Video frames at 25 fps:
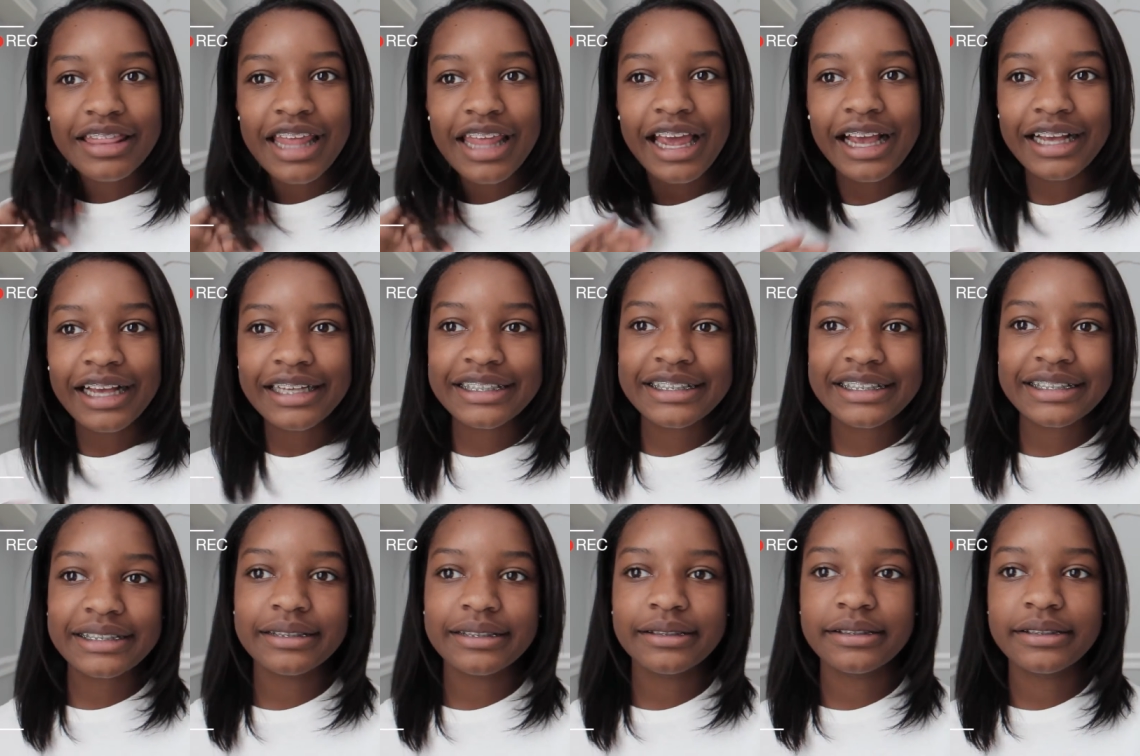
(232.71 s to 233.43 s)

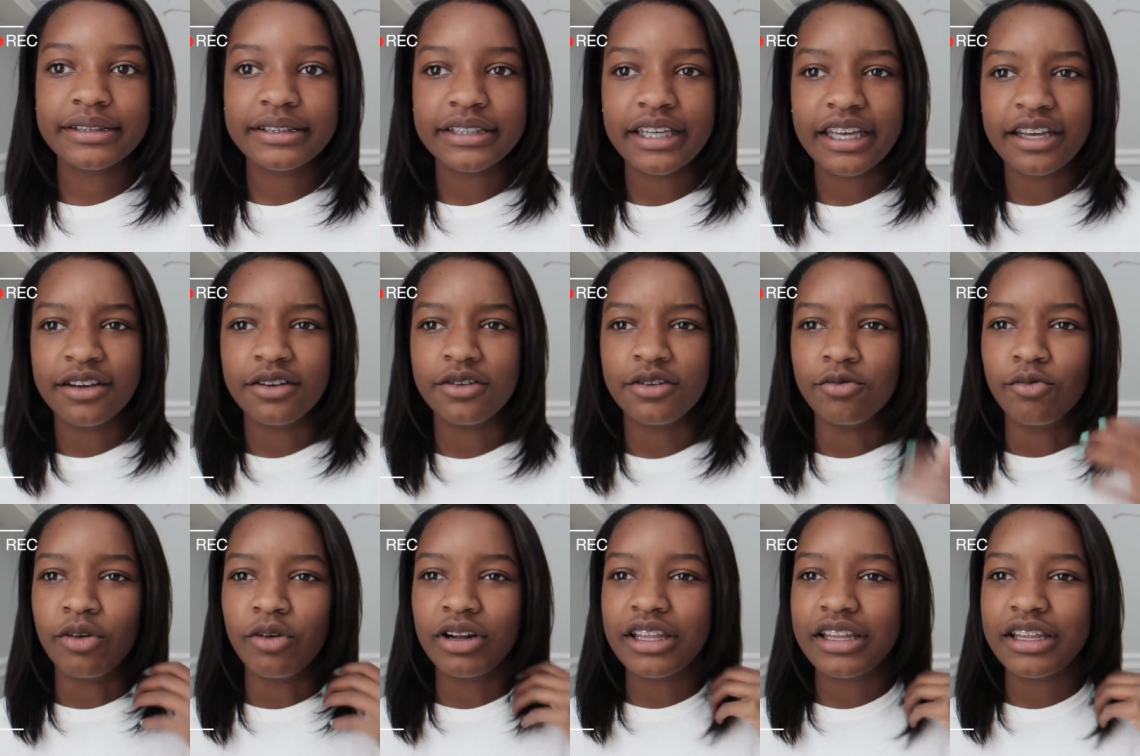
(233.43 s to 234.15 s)
Thanks. Ew,
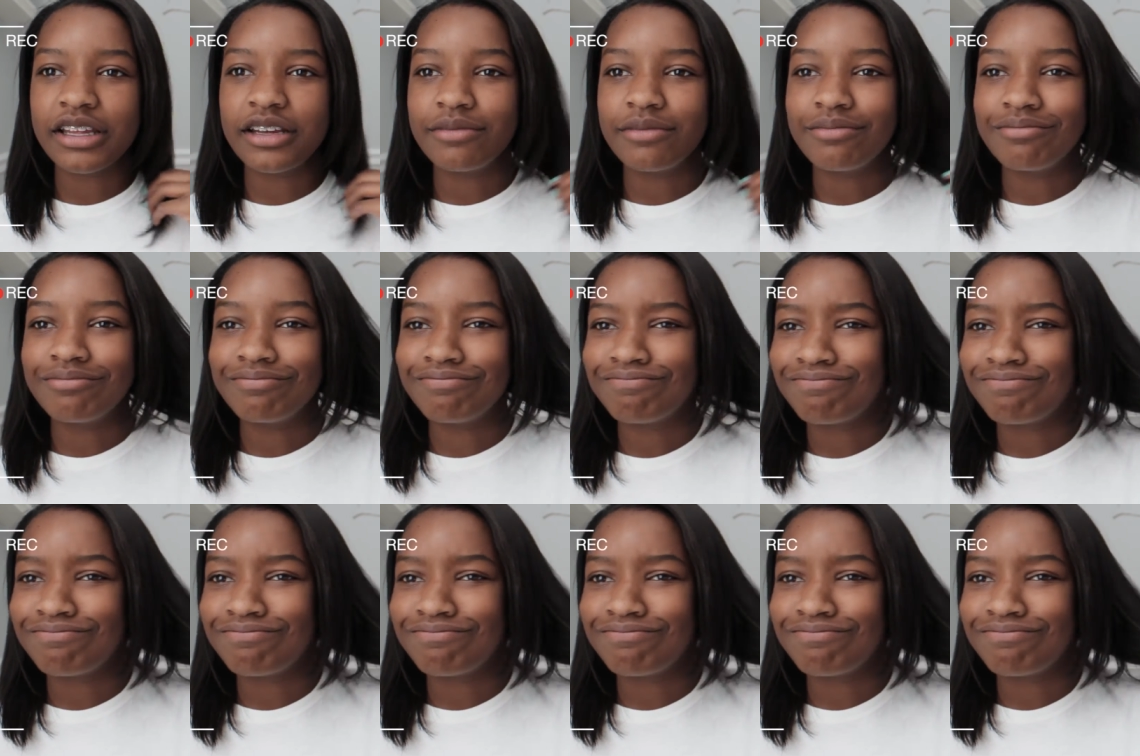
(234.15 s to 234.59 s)
what the?